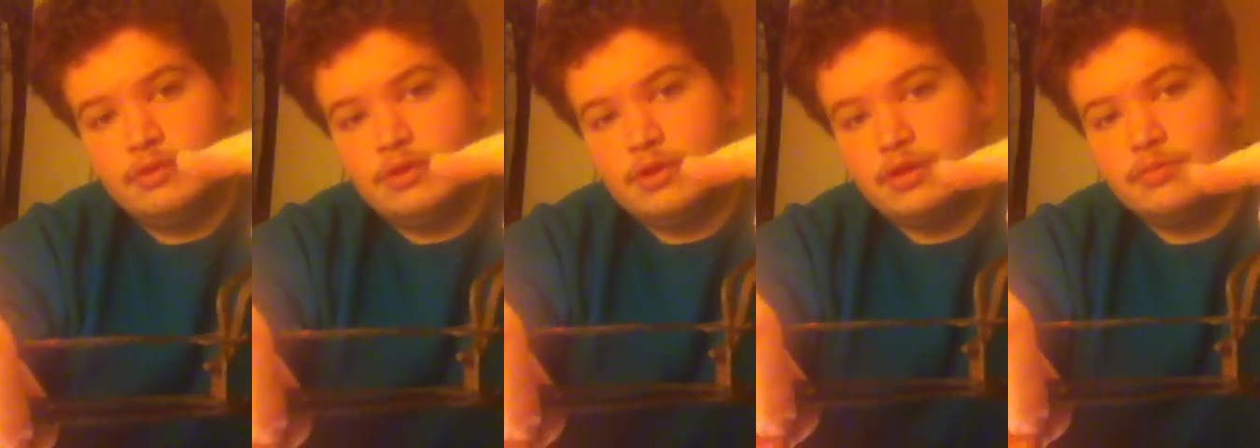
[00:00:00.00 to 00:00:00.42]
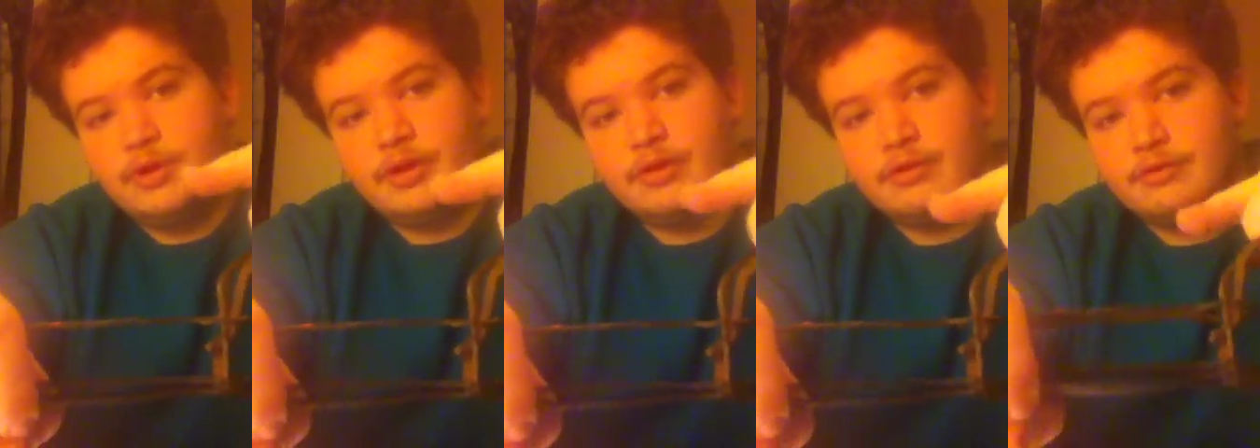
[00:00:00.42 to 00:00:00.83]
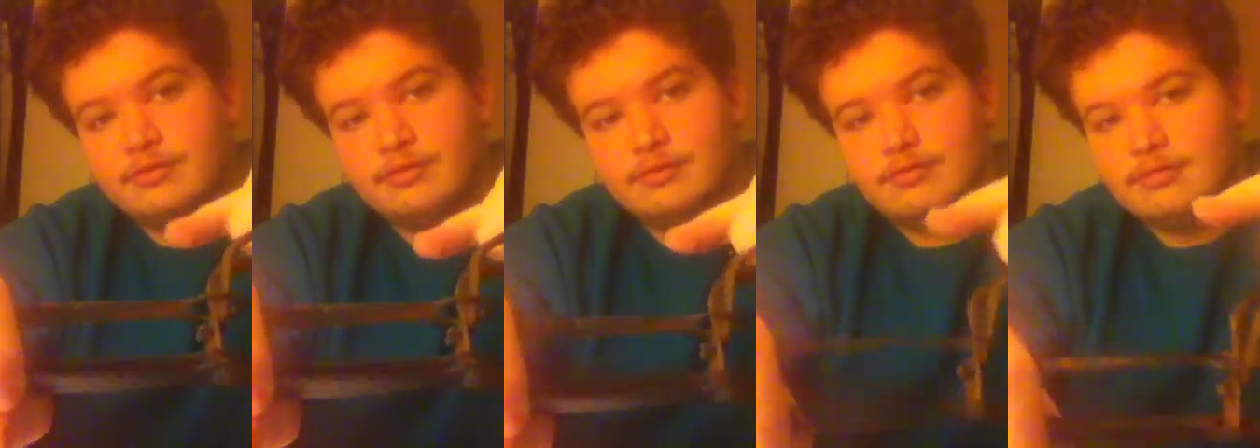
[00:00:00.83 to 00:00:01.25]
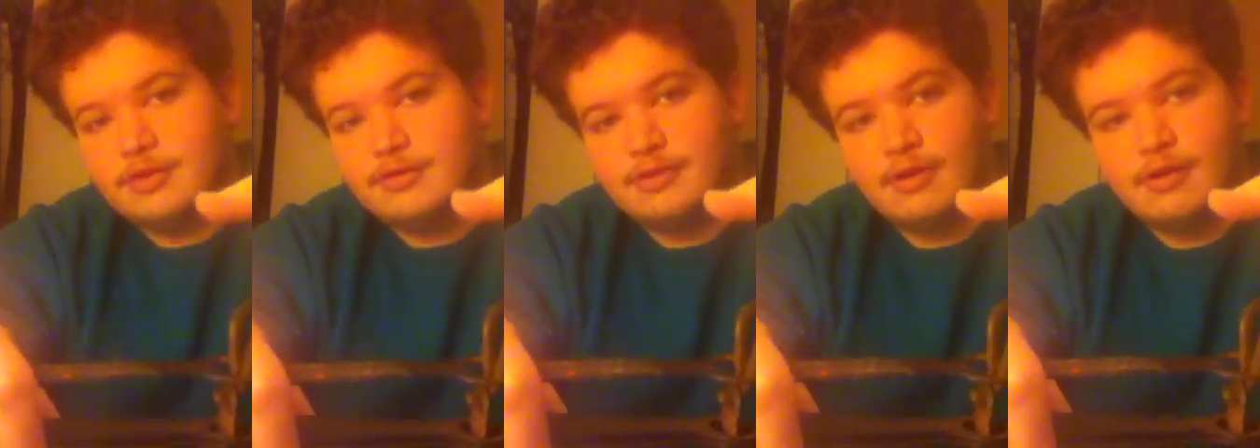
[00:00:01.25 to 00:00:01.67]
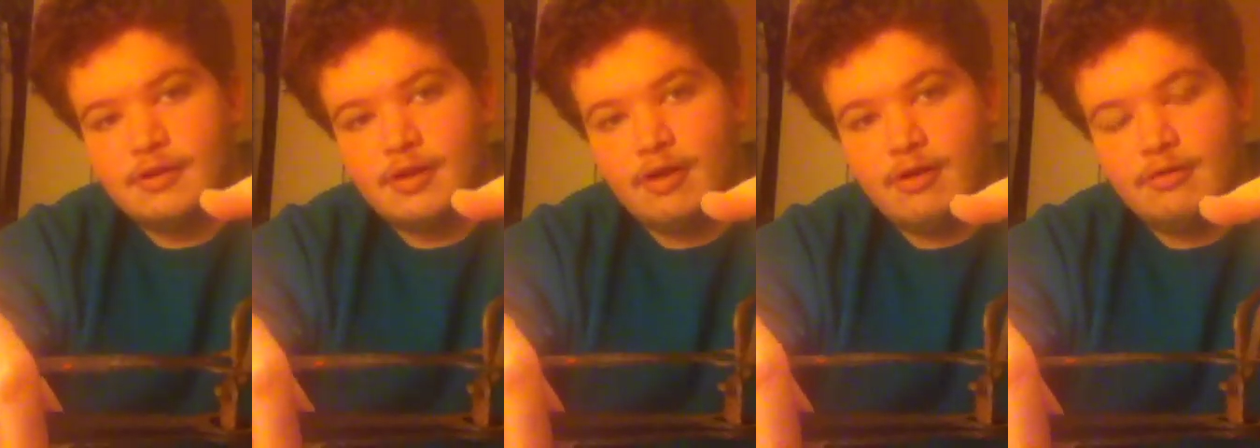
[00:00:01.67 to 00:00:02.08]
right on my knuckles. Doesn't hurt
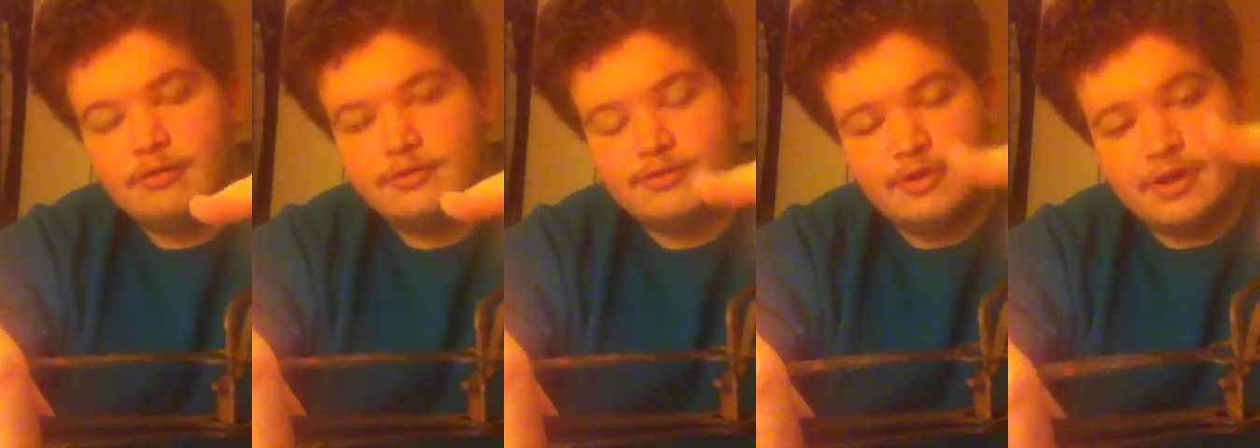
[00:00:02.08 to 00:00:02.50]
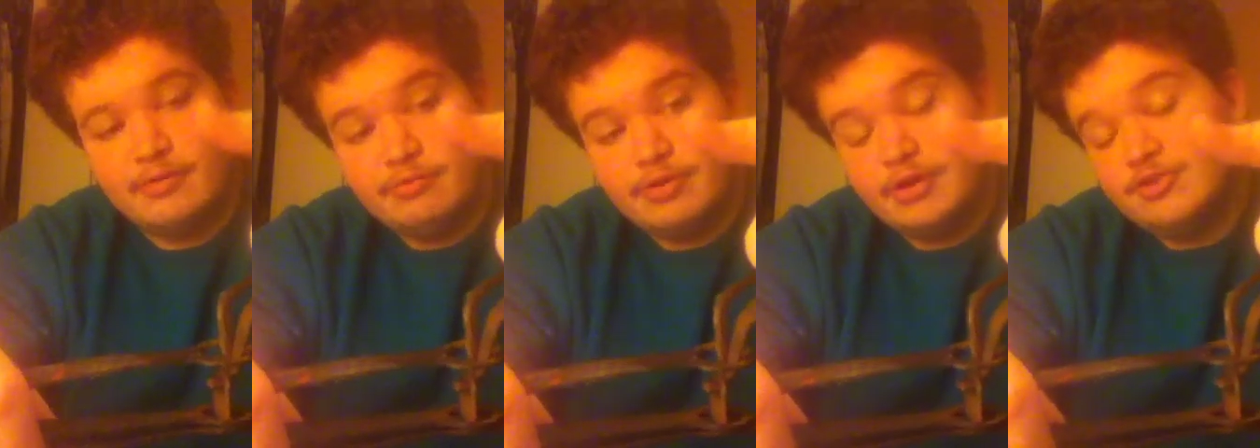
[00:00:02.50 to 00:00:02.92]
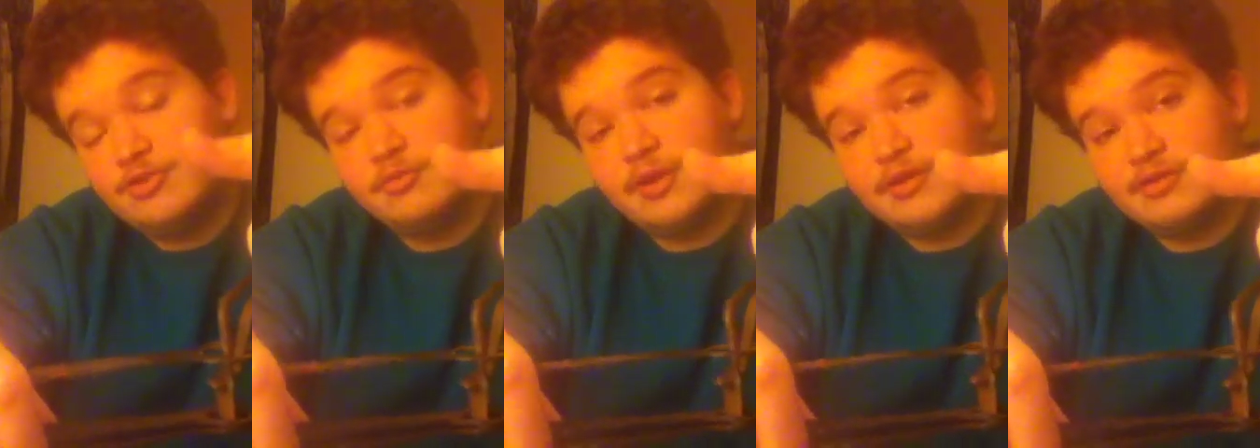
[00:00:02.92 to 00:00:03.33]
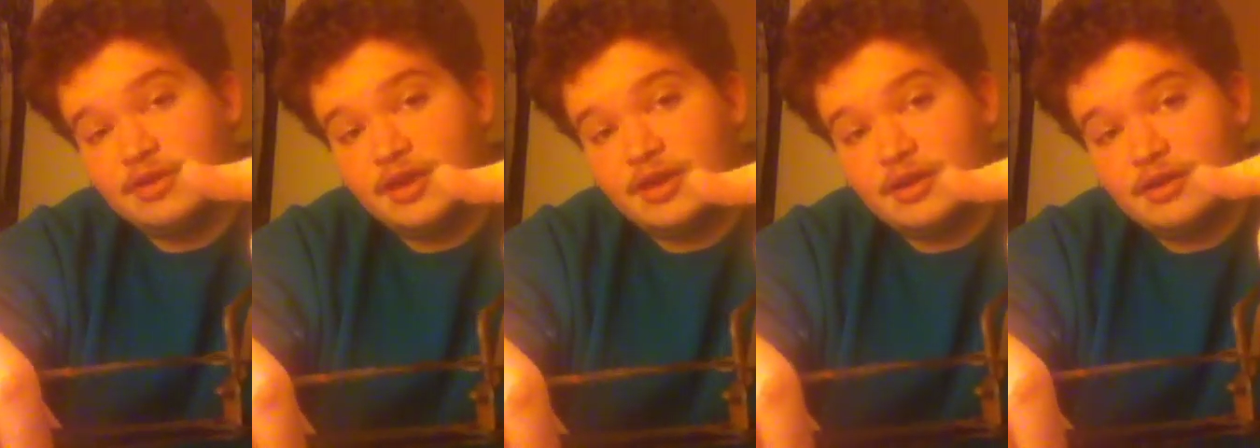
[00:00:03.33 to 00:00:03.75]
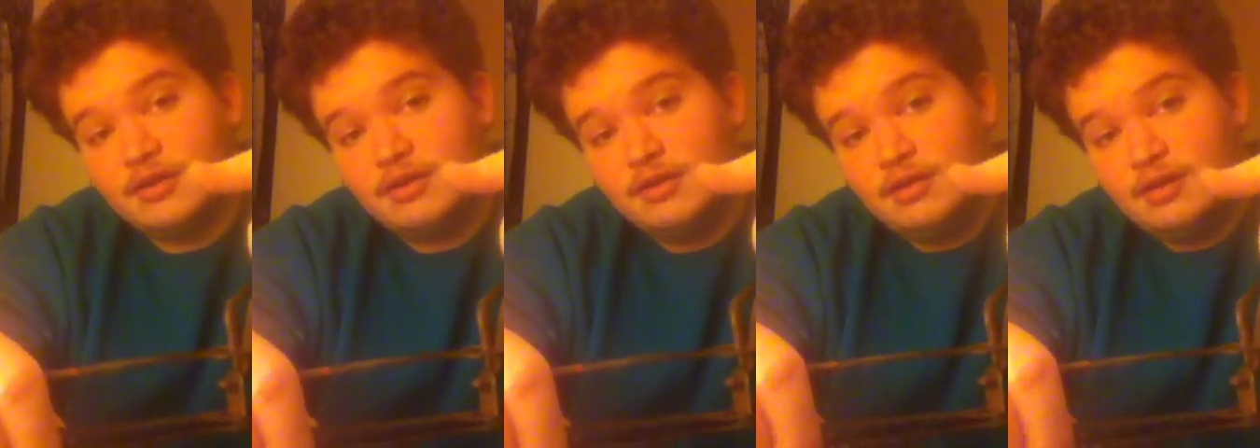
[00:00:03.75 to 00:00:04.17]
at all. It's not even pinching my skin.
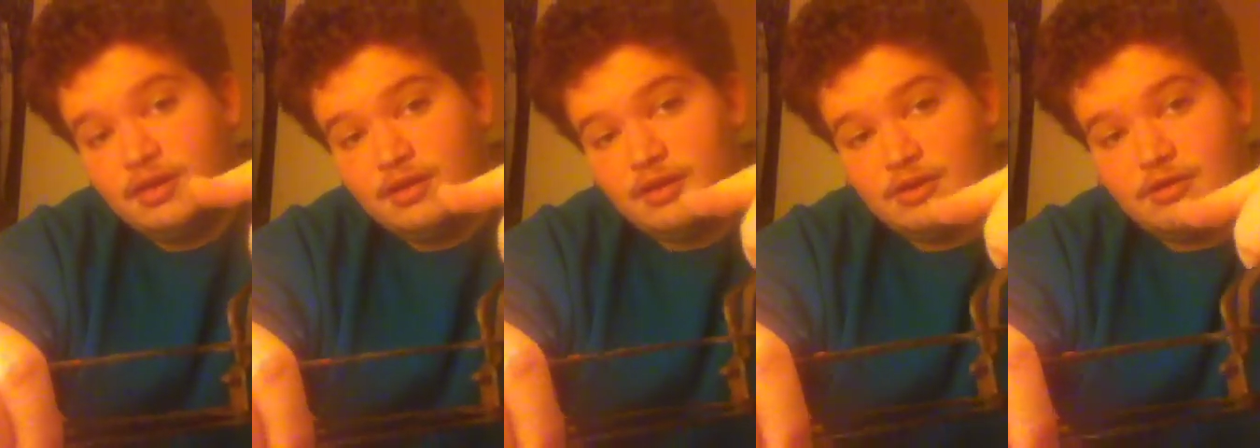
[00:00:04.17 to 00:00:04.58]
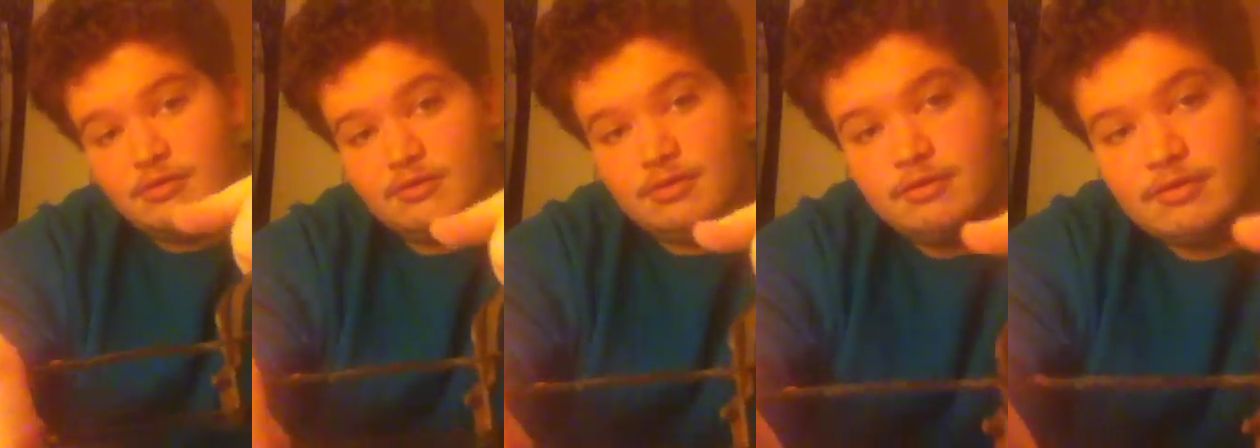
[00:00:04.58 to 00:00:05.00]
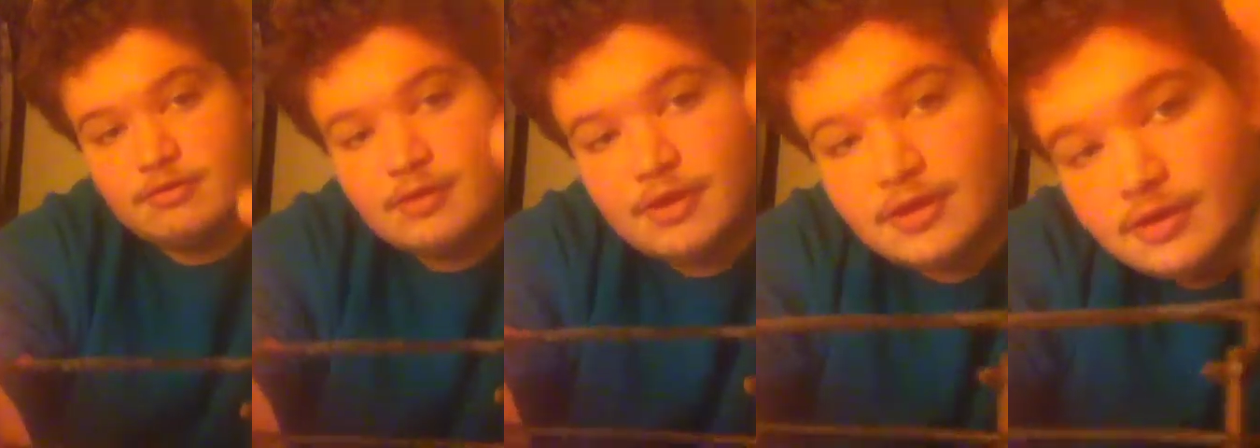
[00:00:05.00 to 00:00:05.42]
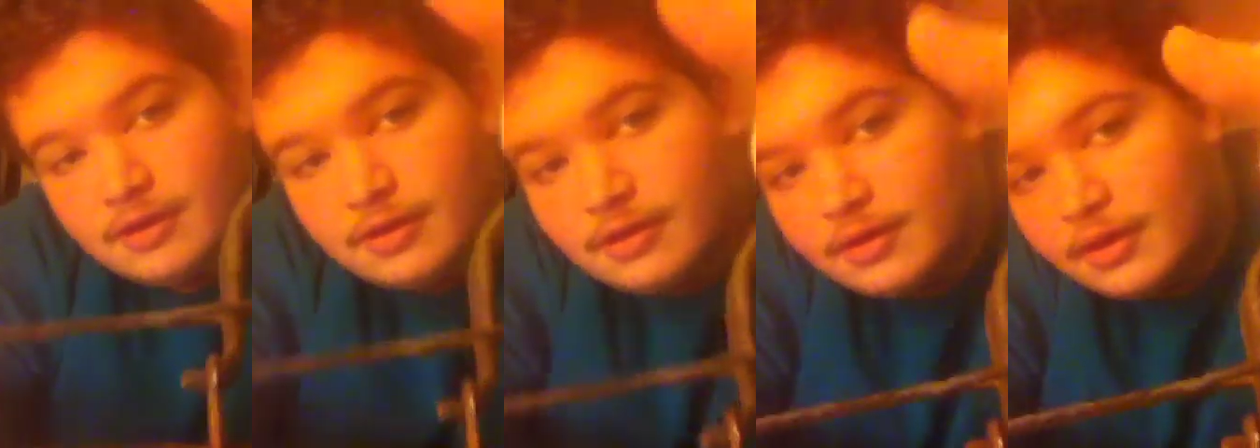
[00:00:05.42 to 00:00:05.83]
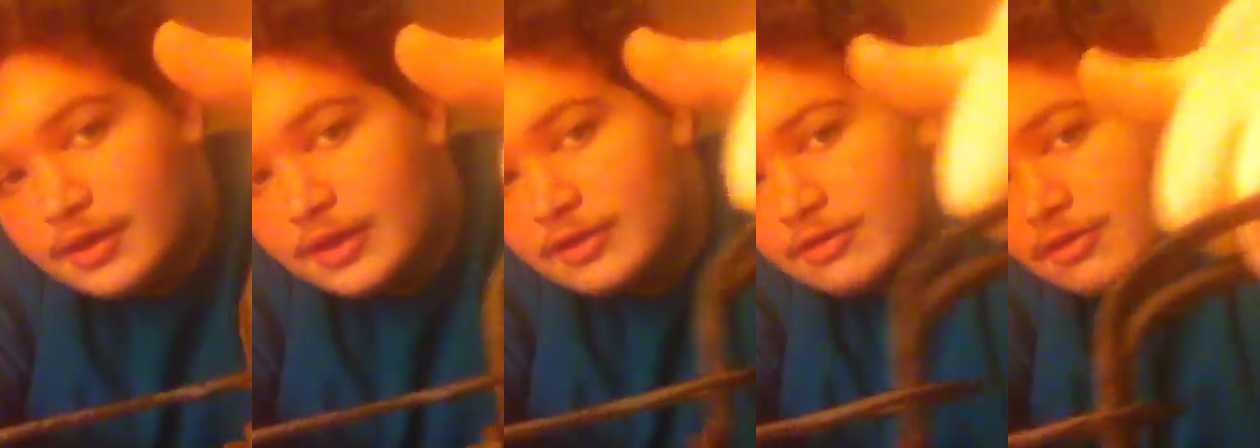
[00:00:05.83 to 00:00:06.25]
Like you, you can see,
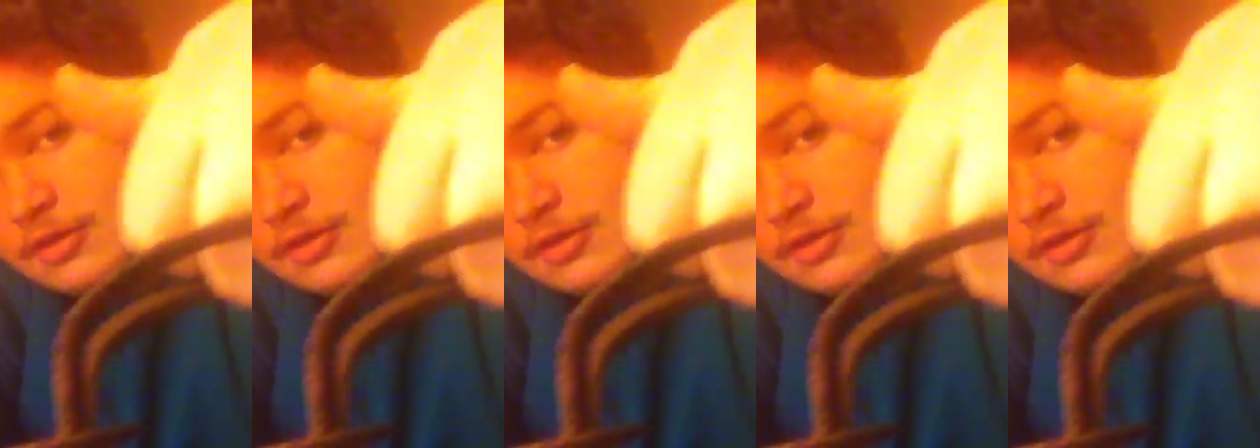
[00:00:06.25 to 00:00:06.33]
like it's